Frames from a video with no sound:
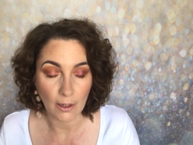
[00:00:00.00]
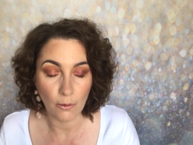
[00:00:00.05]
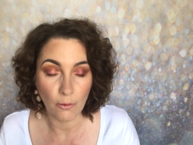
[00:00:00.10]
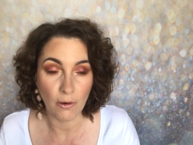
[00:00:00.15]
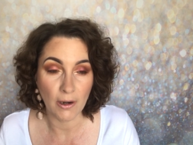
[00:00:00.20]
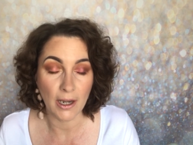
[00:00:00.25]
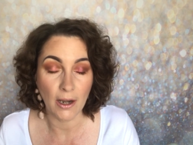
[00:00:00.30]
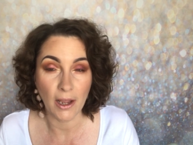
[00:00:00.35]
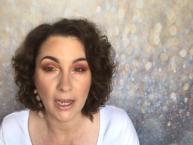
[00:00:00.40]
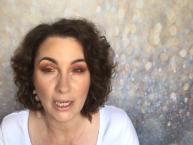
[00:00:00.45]

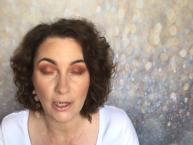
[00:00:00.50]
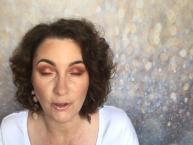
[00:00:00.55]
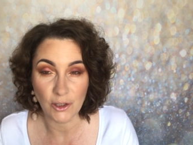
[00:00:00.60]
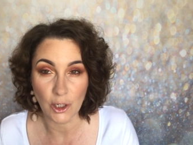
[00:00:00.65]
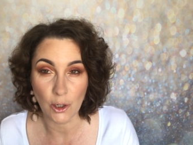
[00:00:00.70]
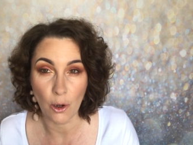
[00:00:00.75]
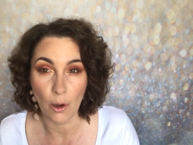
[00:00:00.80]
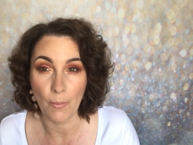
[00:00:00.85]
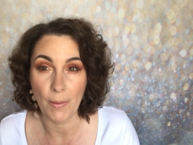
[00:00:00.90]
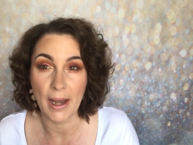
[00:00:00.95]
or I'd like you to
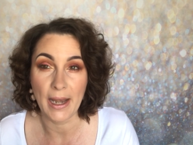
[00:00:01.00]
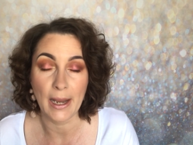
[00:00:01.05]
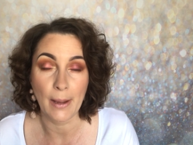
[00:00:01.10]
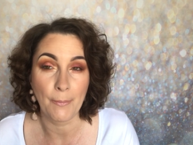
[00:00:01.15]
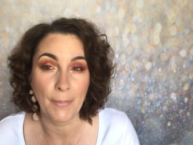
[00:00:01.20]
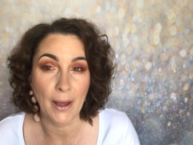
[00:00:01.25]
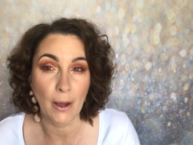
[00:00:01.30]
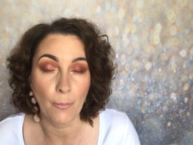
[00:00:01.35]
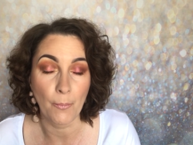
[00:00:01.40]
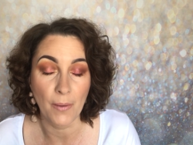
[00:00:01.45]
comment
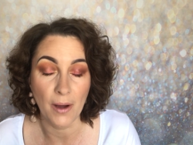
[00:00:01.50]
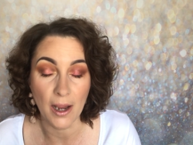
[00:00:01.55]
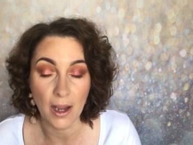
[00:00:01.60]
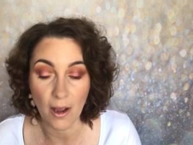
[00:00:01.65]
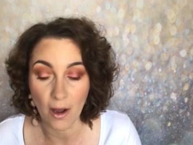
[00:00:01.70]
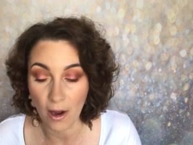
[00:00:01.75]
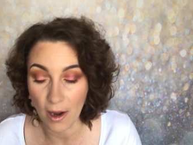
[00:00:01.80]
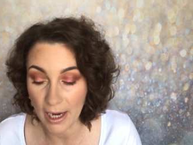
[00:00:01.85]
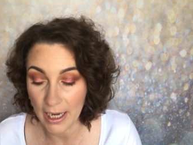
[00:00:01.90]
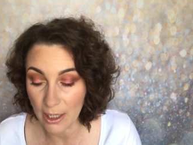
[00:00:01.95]
about my
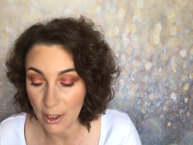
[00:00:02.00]
eye